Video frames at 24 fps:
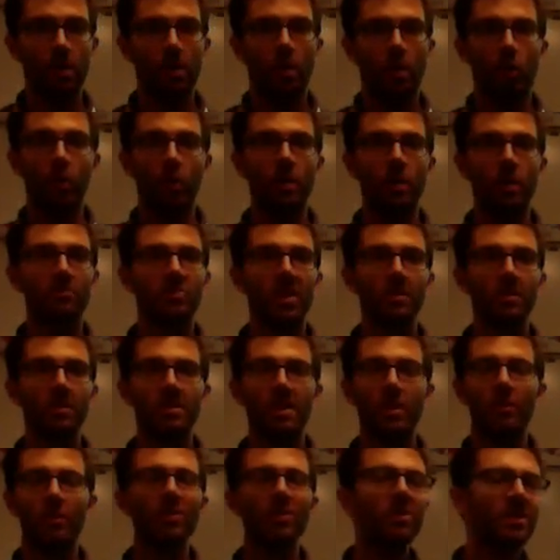William James
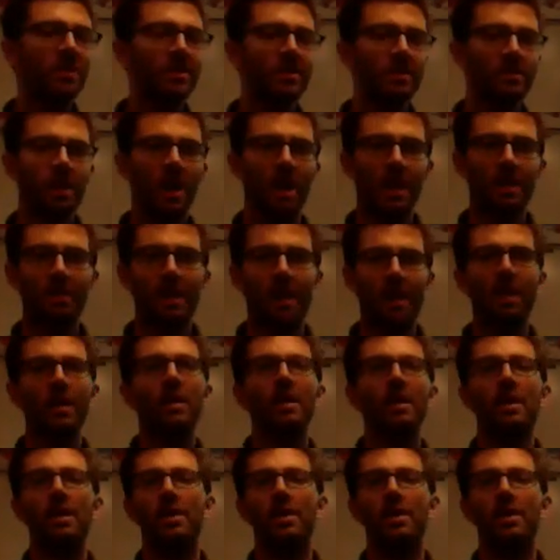said we shouldn't talk about